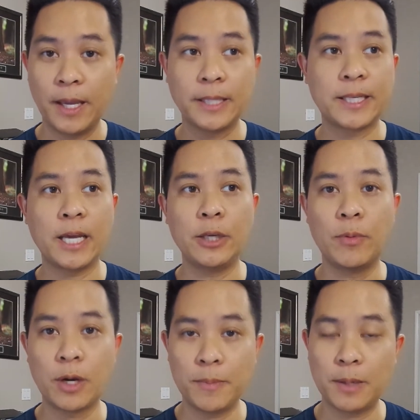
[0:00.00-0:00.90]
it's that you
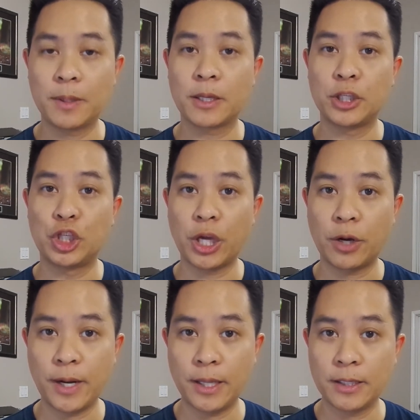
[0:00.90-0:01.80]
want to be able to
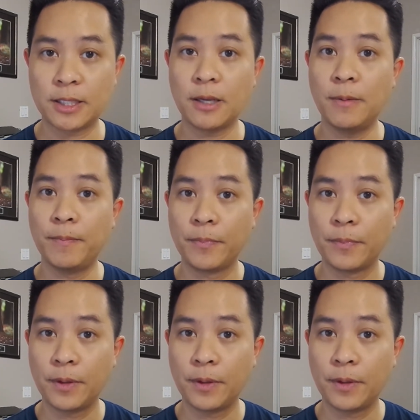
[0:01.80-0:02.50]
generate some